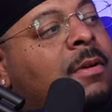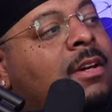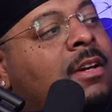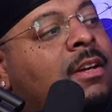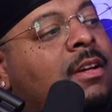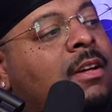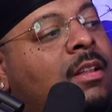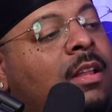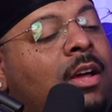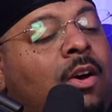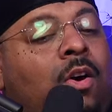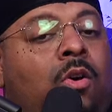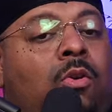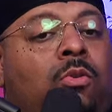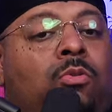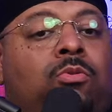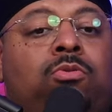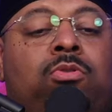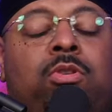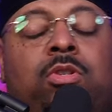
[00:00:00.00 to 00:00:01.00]
I mean? Like,
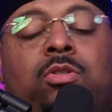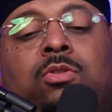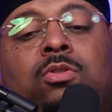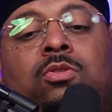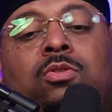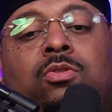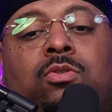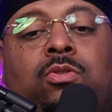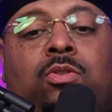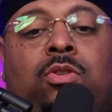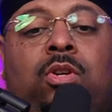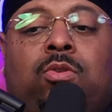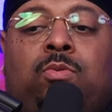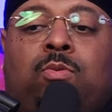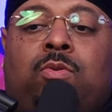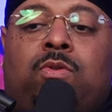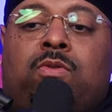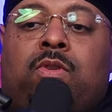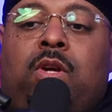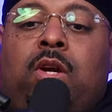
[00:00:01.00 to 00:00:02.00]
oh, this
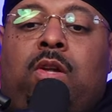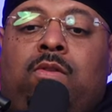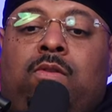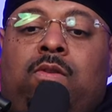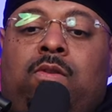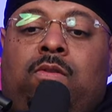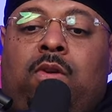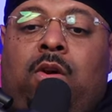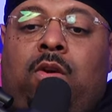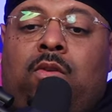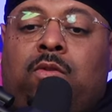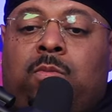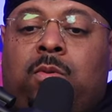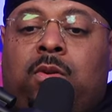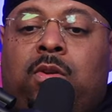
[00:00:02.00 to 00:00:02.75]
was Nancy's husband.